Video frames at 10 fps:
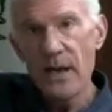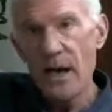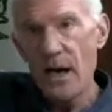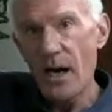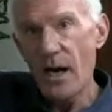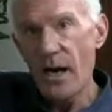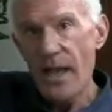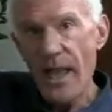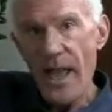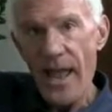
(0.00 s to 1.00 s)

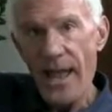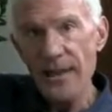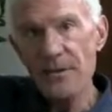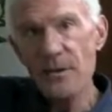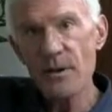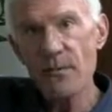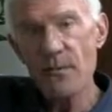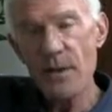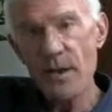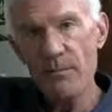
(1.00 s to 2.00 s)
And
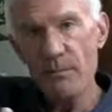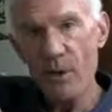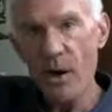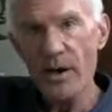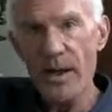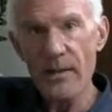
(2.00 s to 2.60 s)
in part,